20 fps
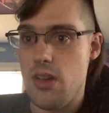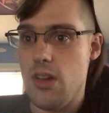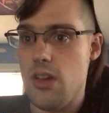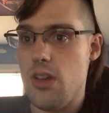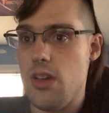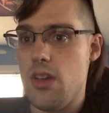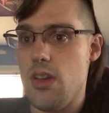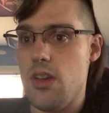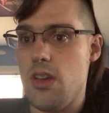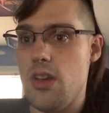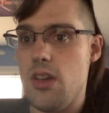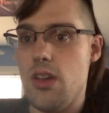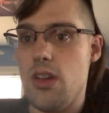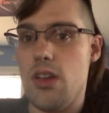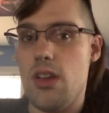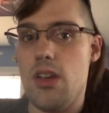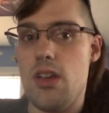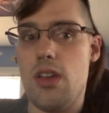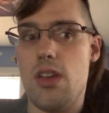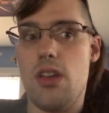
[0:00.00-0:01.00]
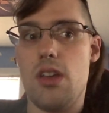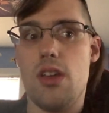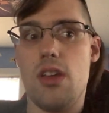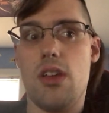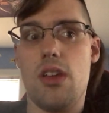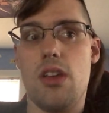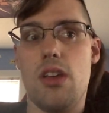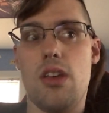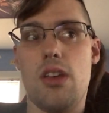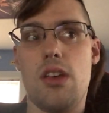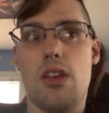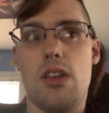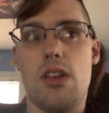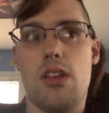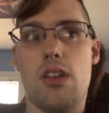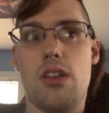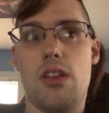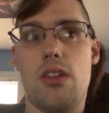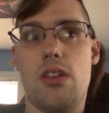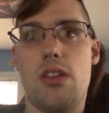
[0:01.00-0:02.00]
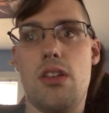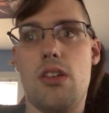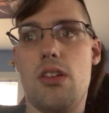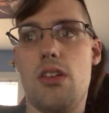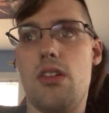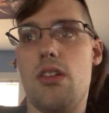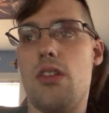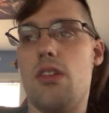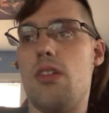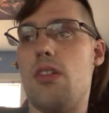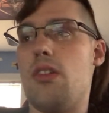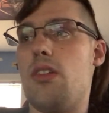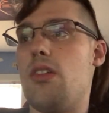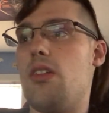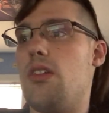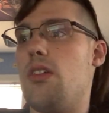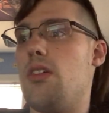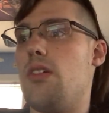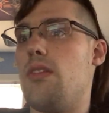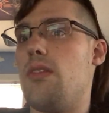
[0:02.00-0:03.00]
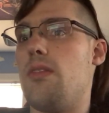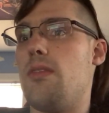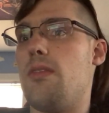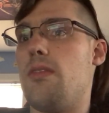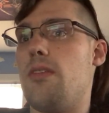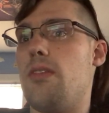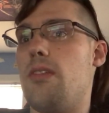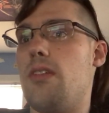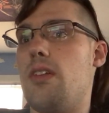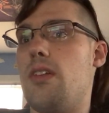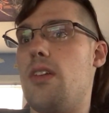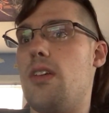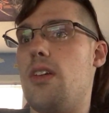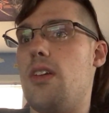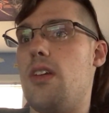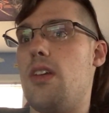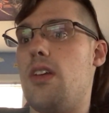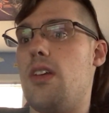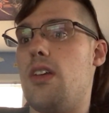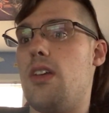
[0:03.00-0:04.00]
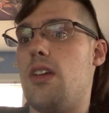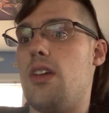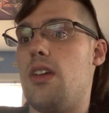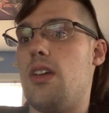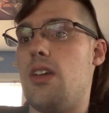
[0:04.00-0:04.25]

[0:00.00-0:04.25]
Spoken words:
No one is speaking in this clip.